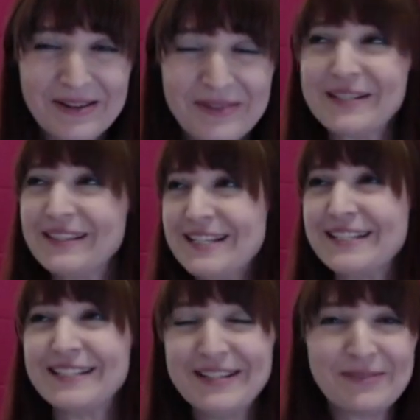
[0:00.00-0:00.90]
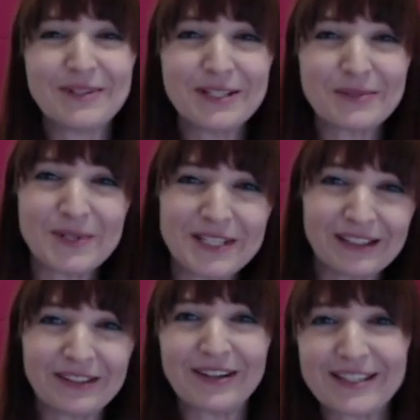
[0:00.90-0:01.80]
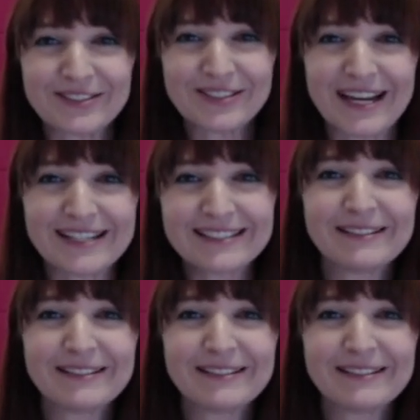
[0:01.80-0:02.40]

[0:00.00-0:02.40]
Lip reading: with this particular exercise.